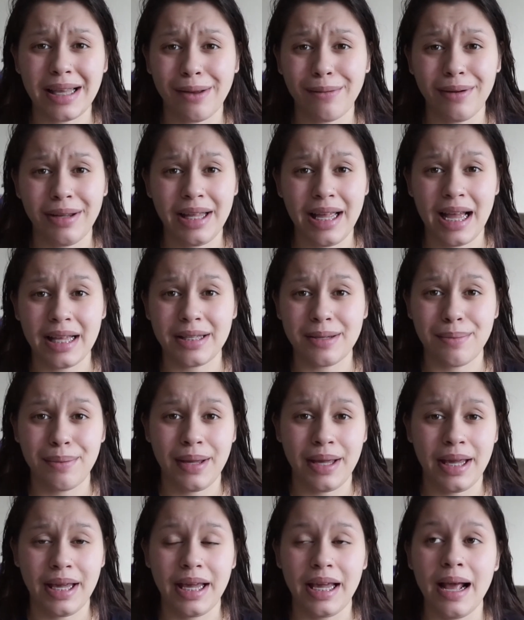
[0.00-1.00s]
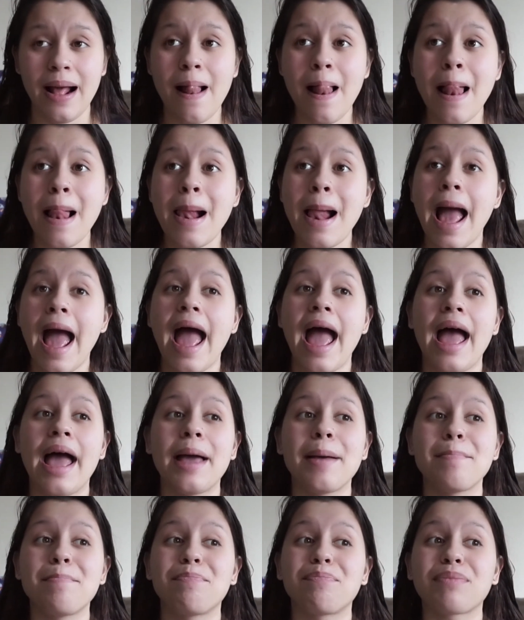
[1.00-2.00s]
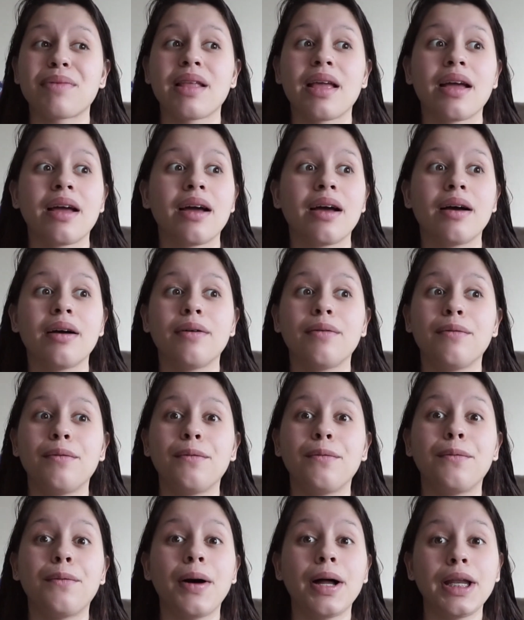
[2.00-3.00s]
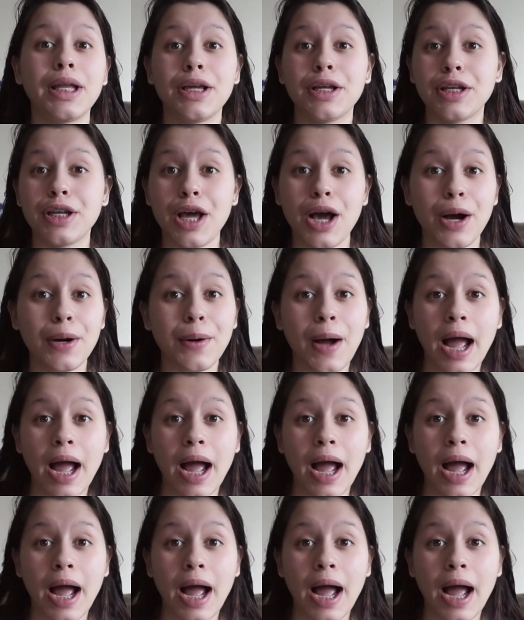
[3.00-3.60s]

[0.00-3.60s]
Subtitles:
I really had to pee. And what do you know?